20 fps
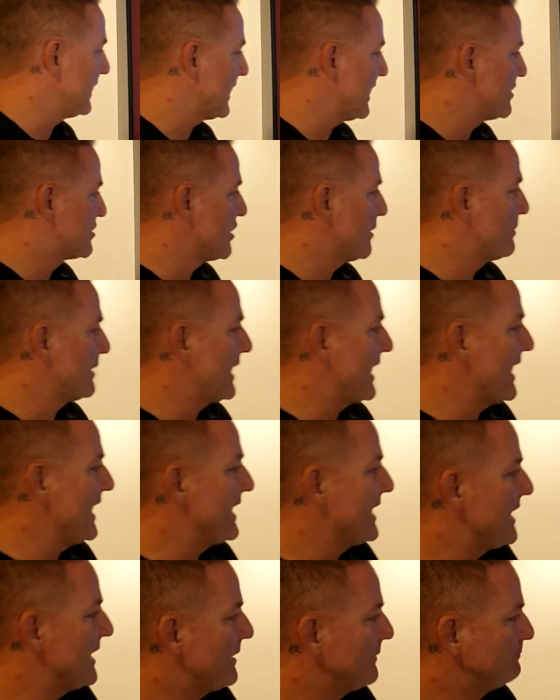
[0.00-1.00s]
Gates open at
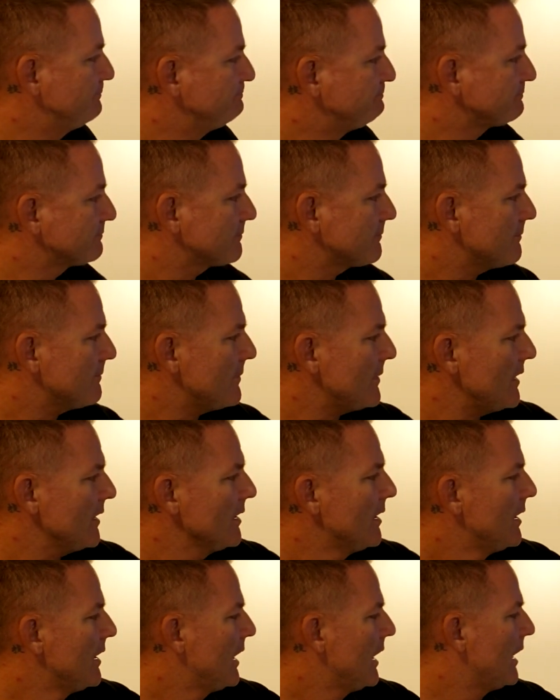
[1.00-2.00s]
8 a.m.
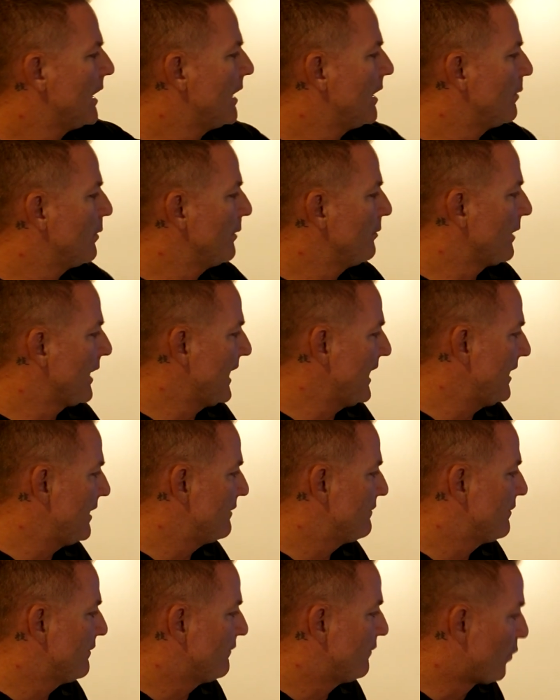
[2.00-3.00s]
We will
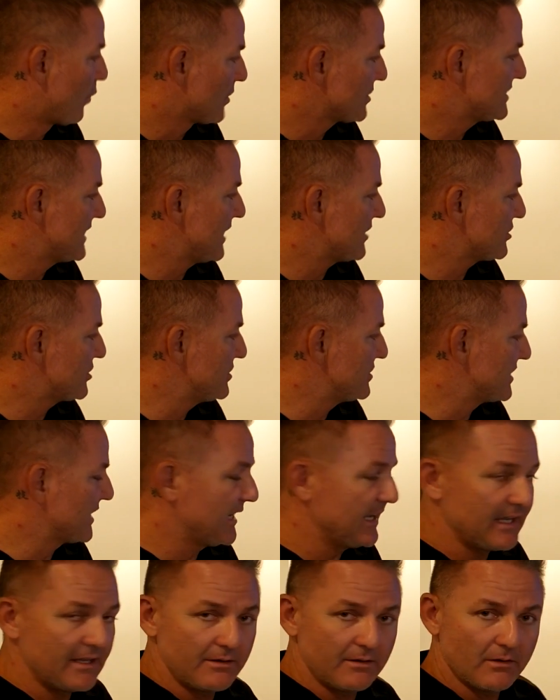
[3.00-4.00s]
have 4 sessions
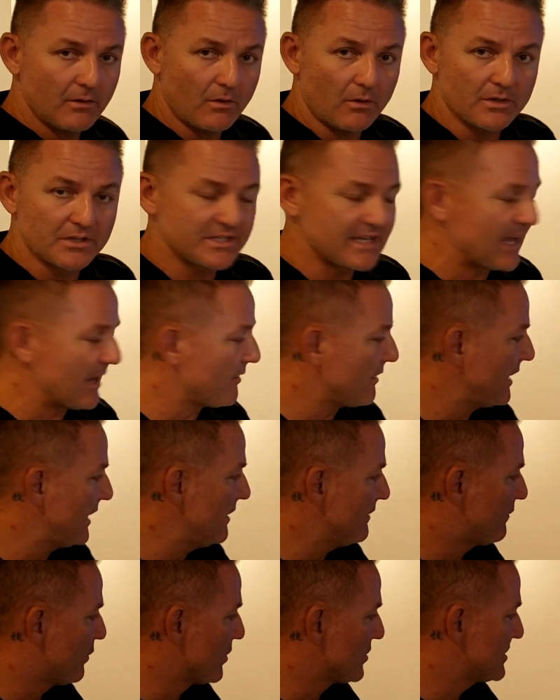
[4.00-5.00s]
again on
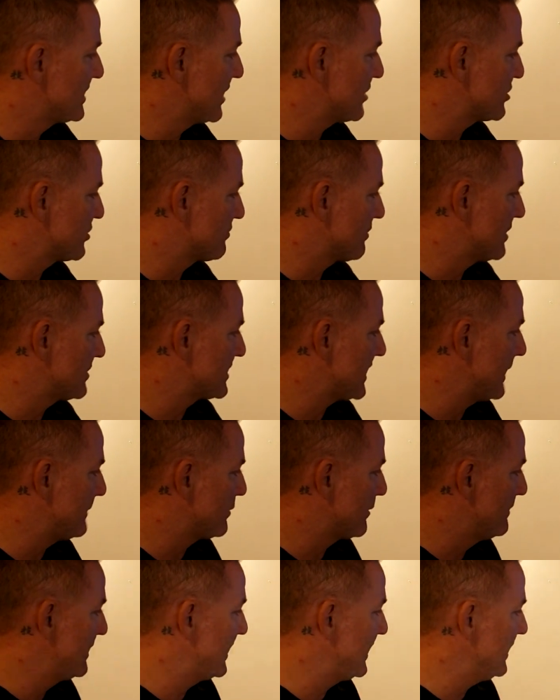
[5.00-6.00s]
Saturday. 4 sessions run time
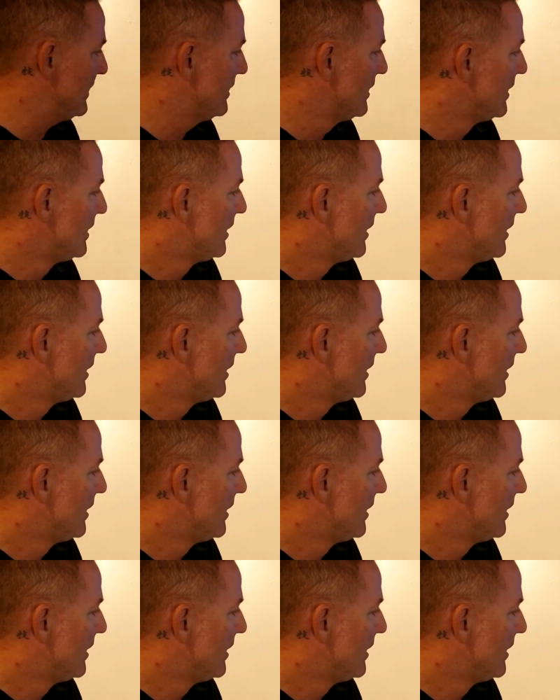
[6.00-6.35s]
permitting.